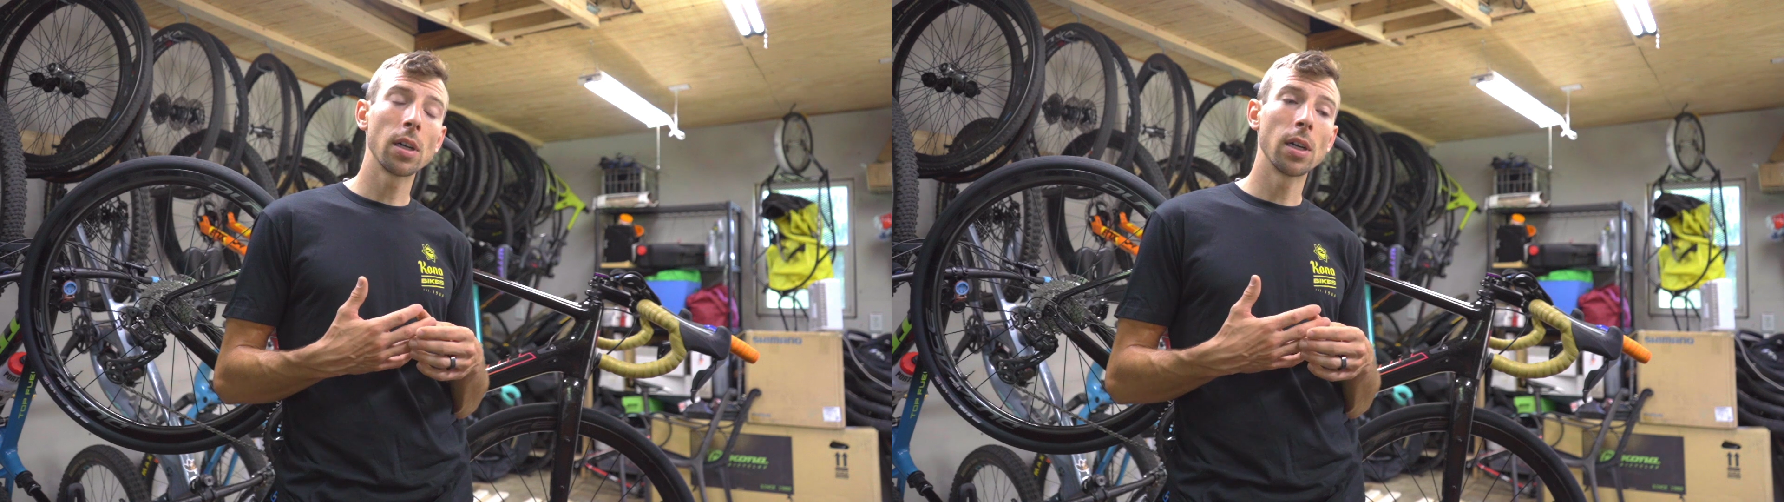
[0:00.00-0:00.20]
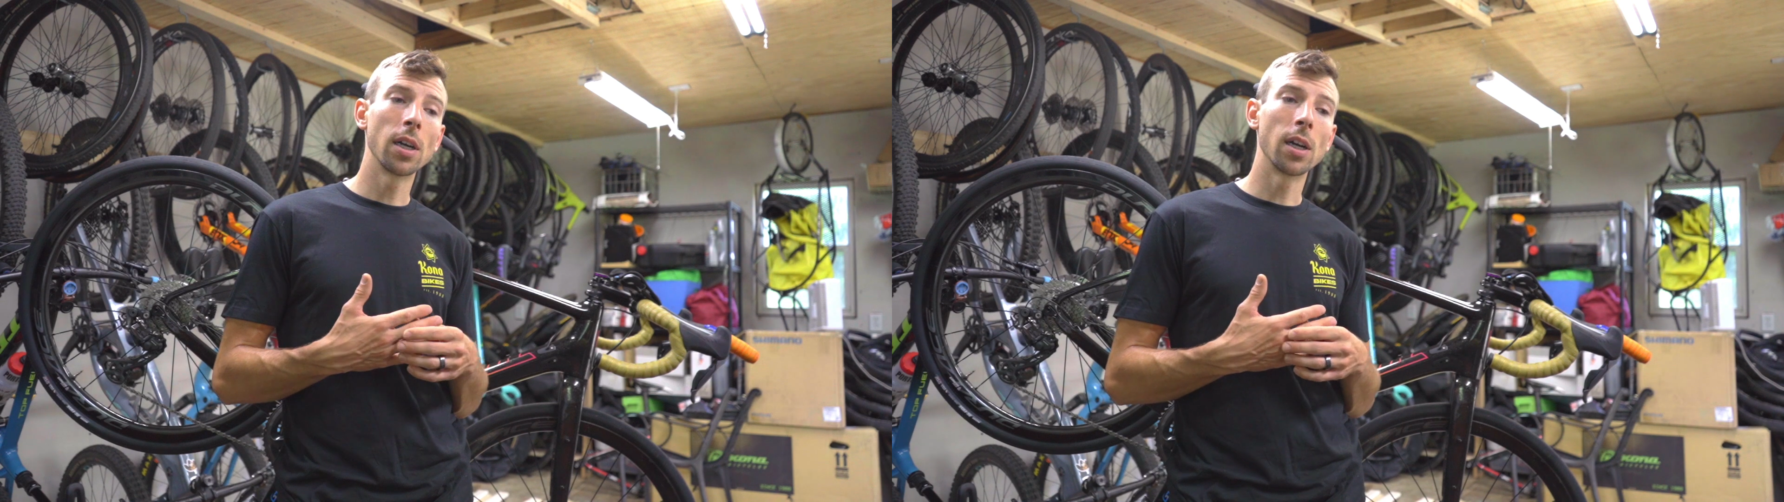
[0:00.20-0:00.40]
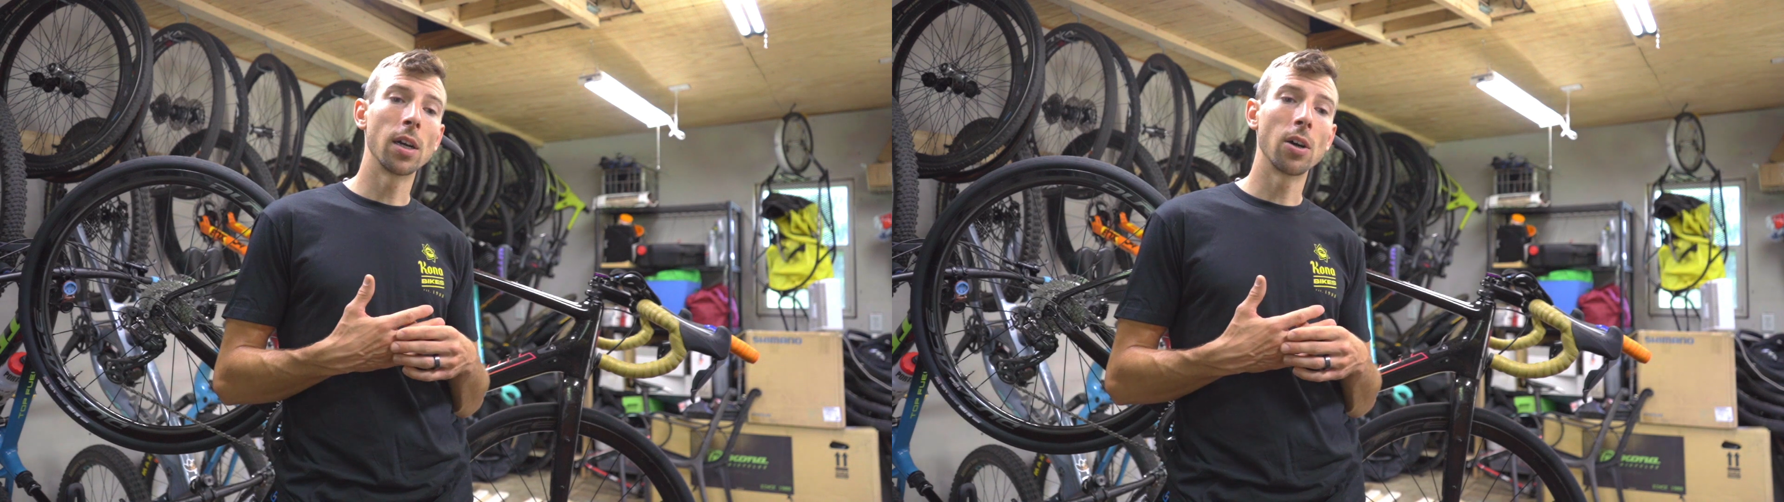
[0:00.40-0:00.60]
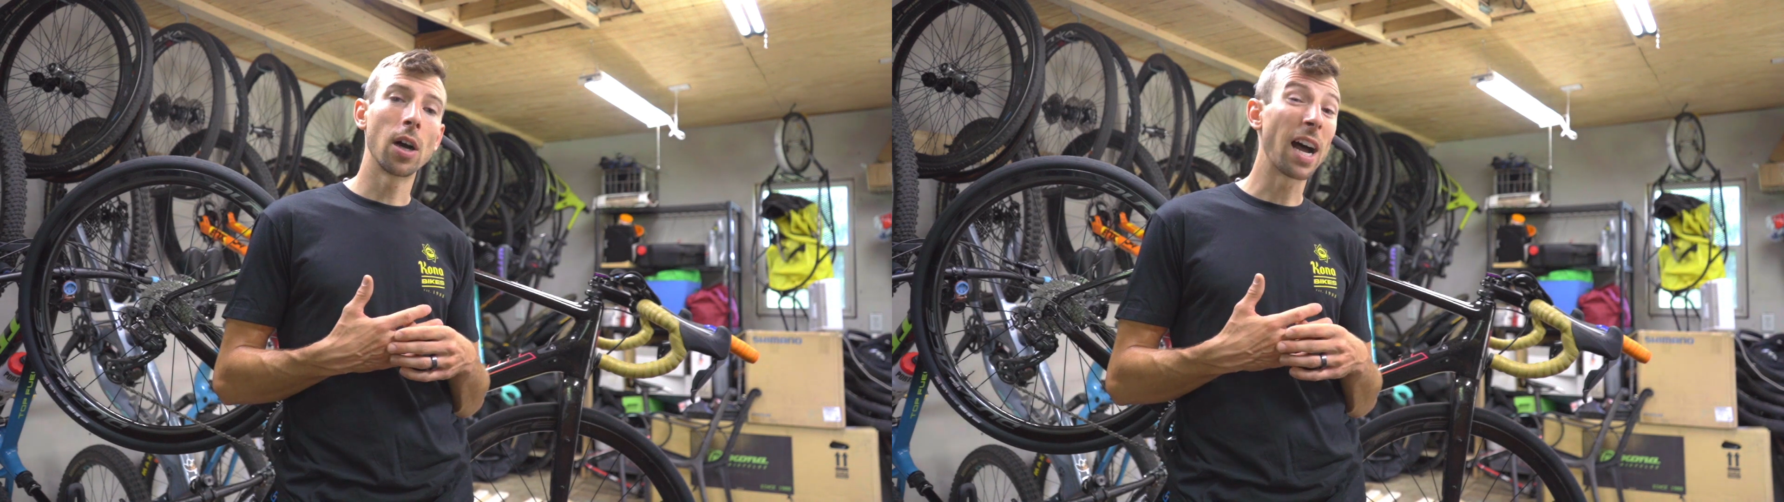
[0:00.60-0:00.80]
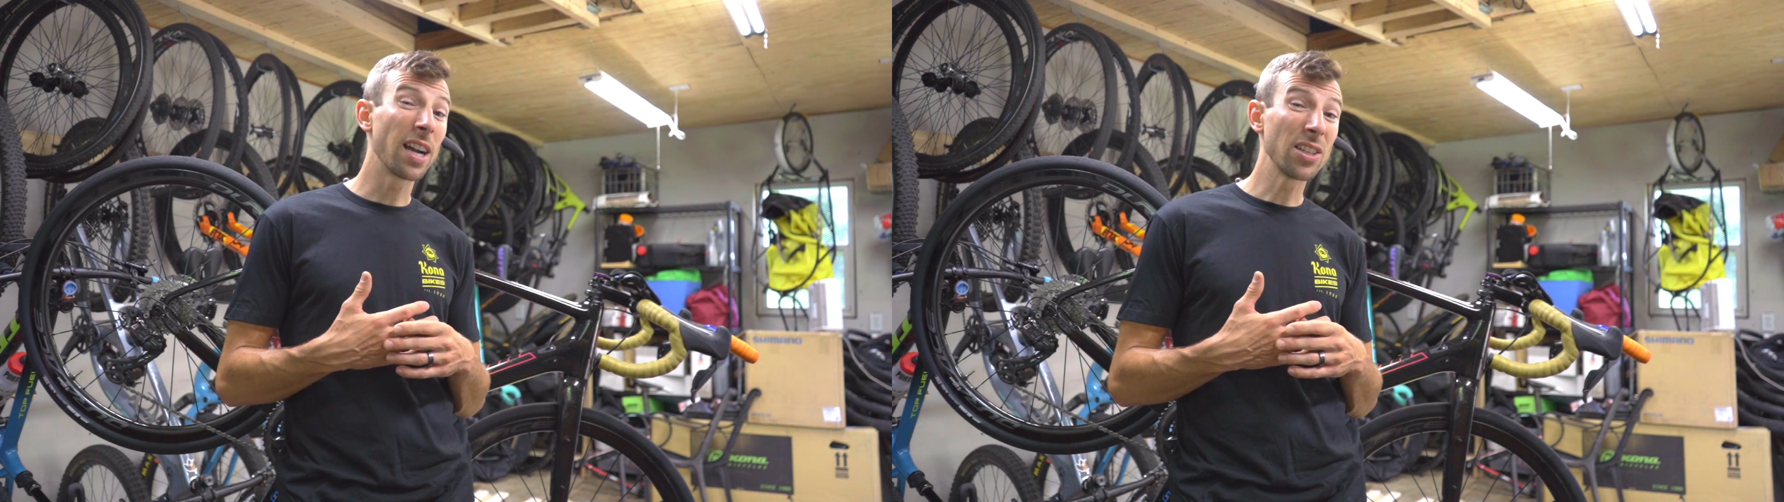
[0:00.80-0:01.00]

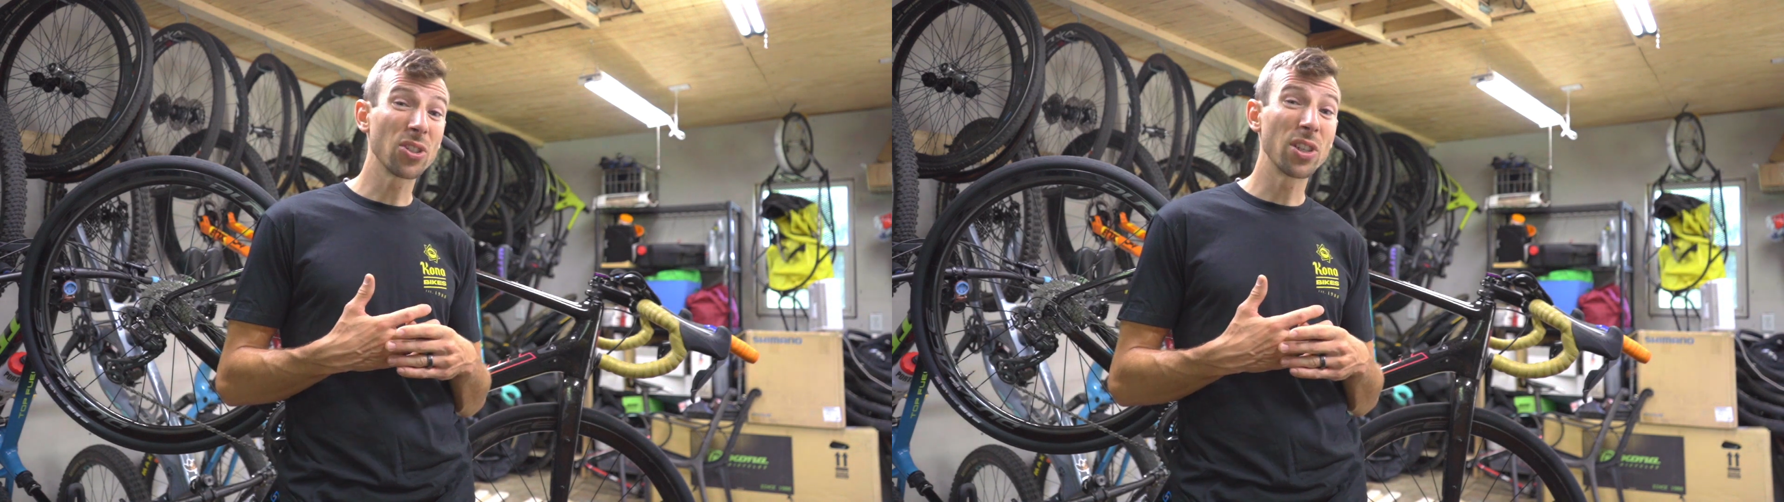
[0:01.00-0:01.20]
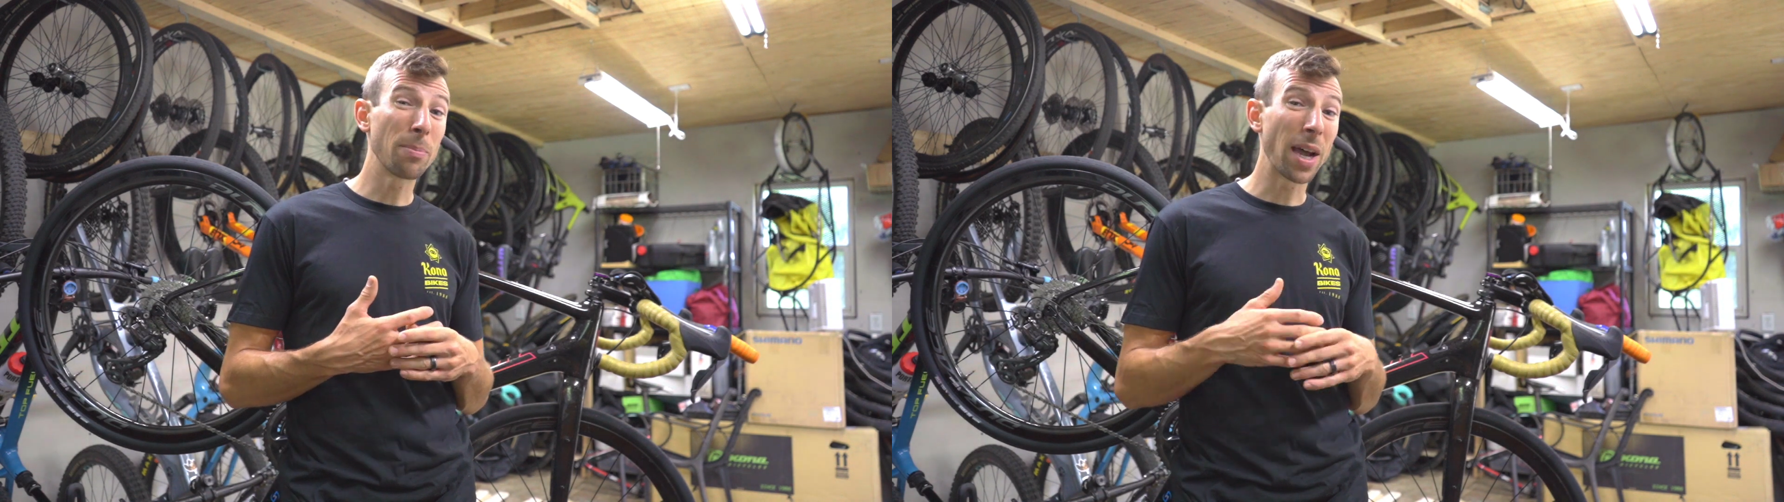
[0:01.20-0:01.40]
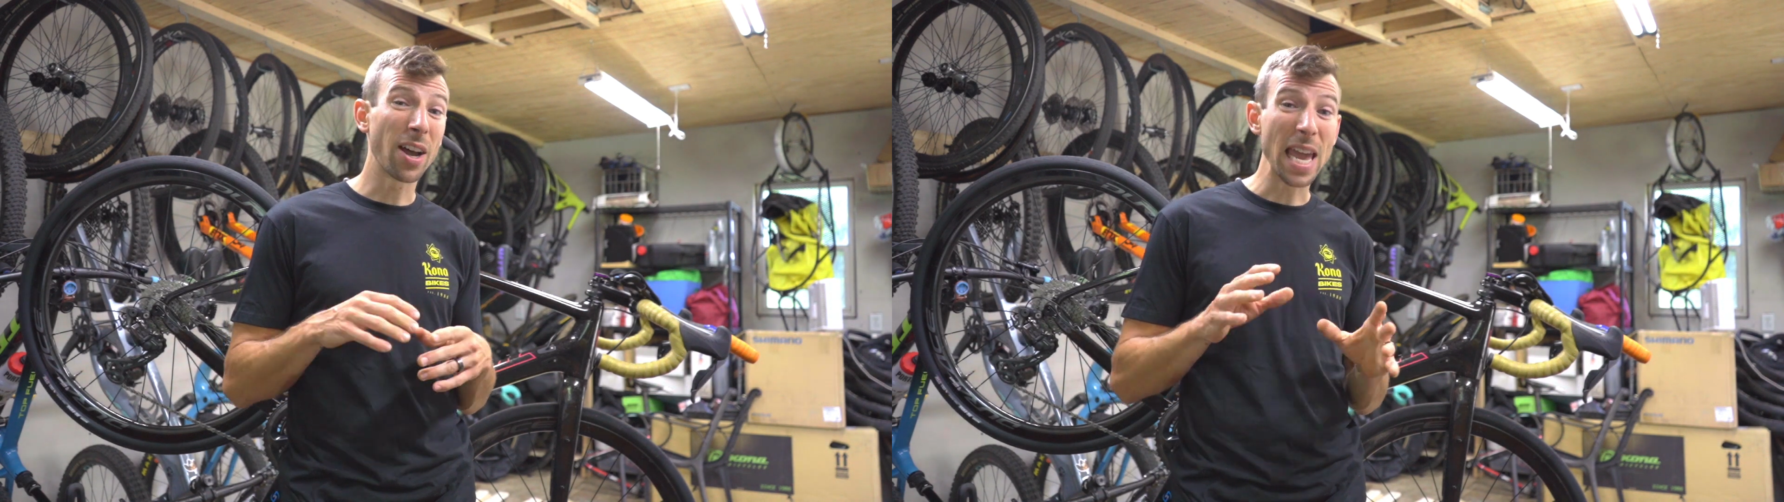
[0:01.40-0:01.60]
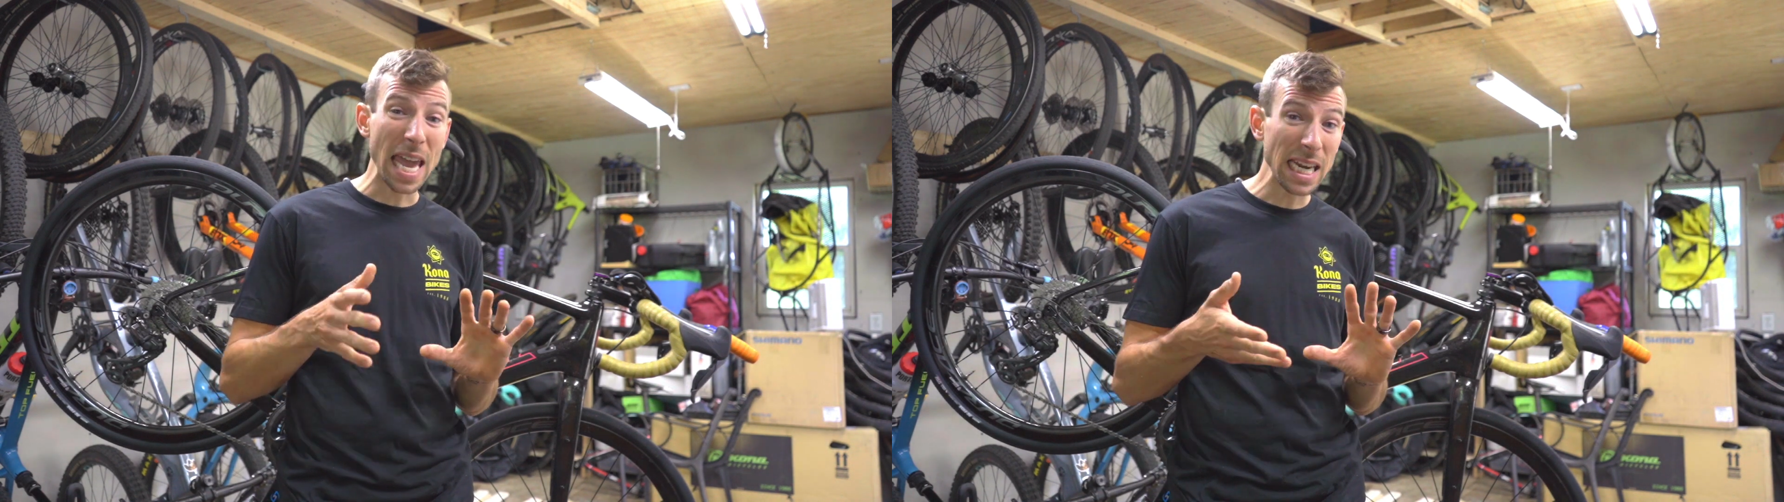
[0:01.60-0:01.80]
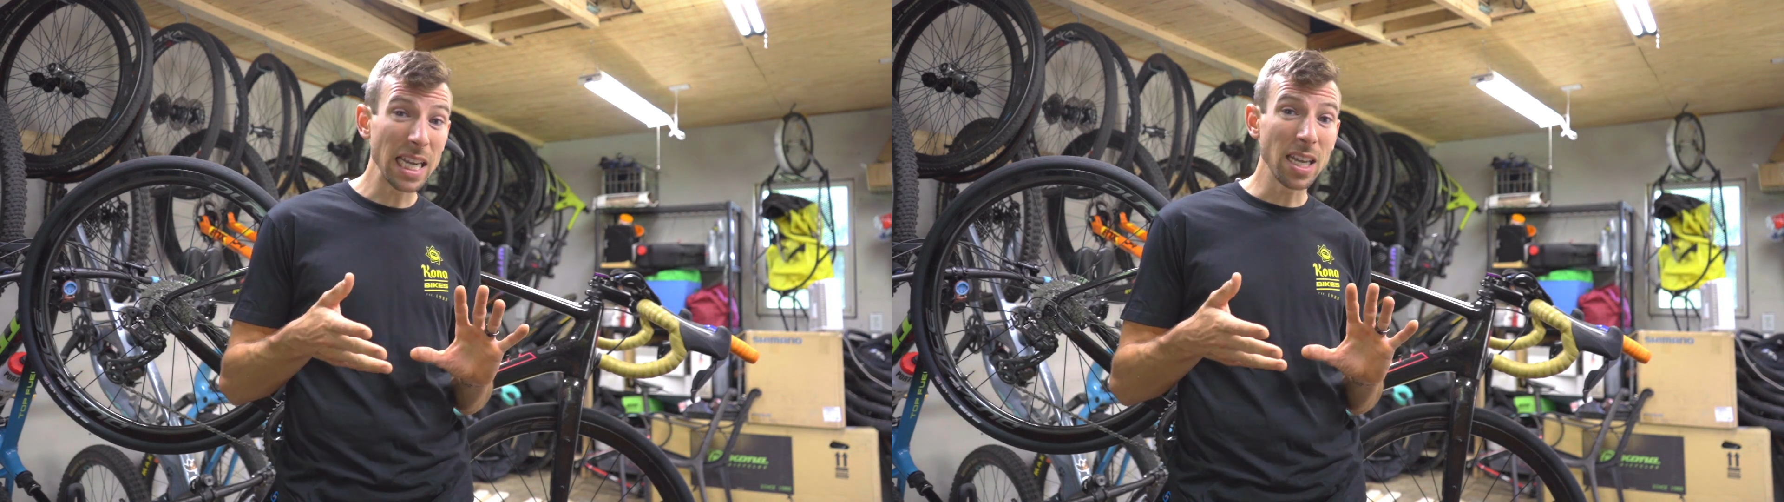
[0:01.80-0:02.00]
High is only about
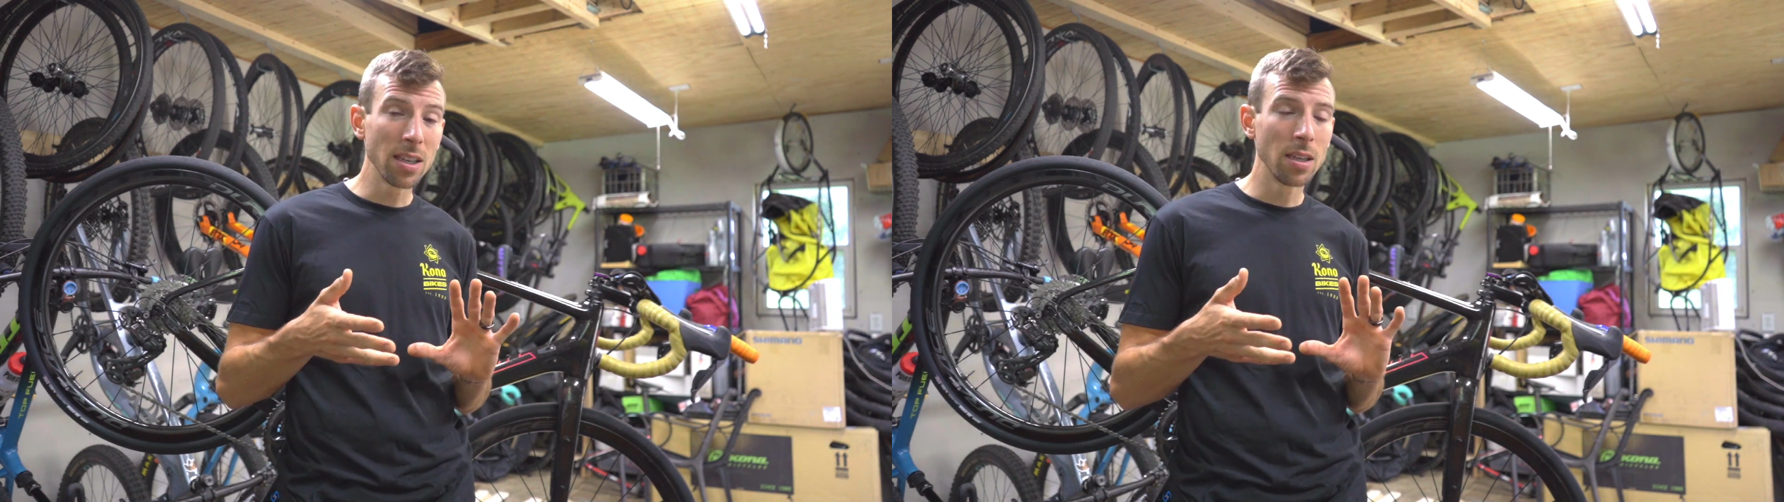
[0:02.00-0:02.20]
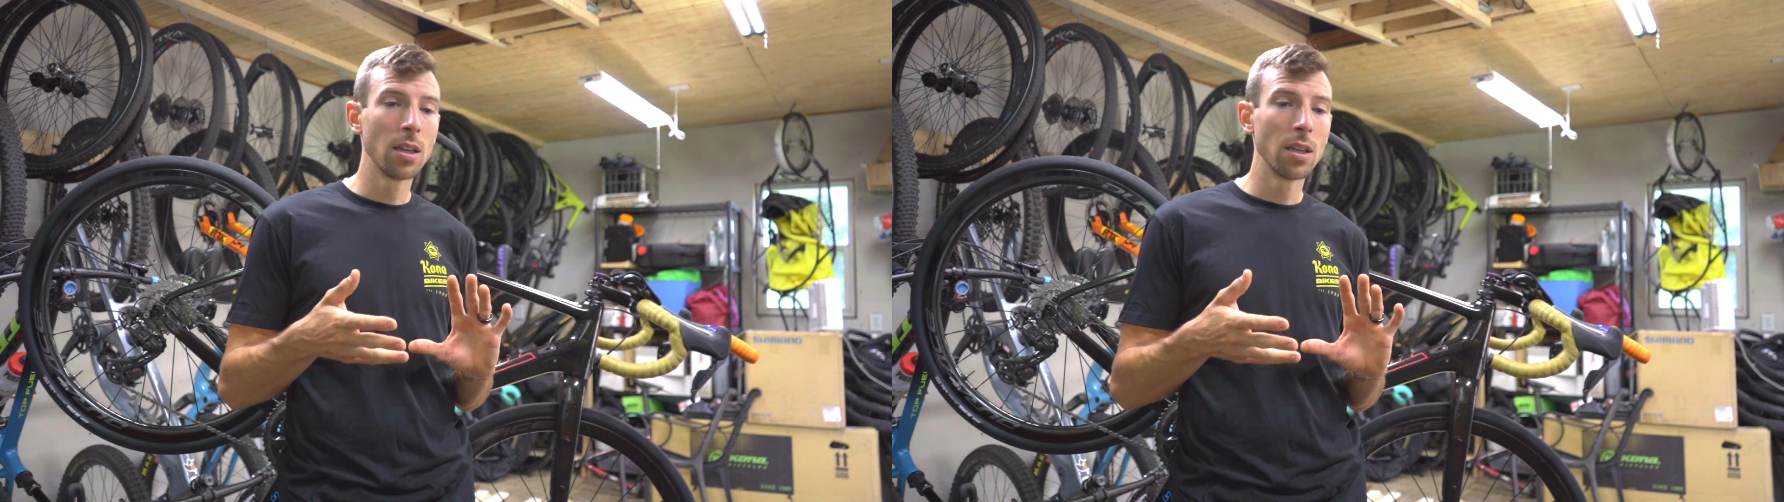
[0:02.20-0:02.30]
80.